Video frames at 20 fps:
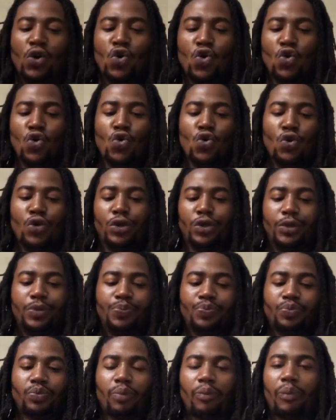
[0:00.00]
Yeah,
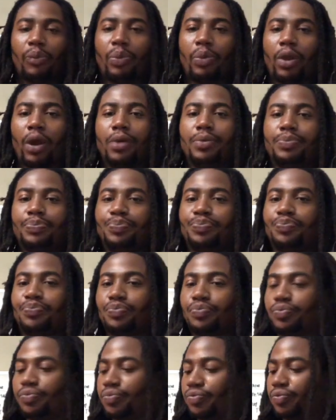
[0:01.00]
y'all probably take
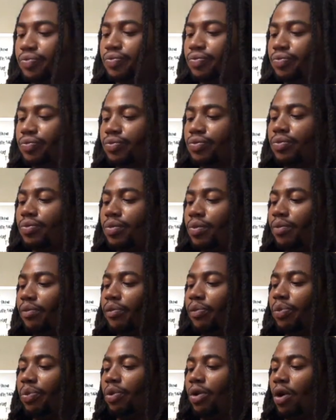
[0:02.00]
this shit,
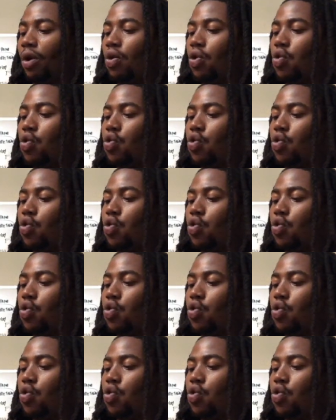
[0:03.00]
goddamn.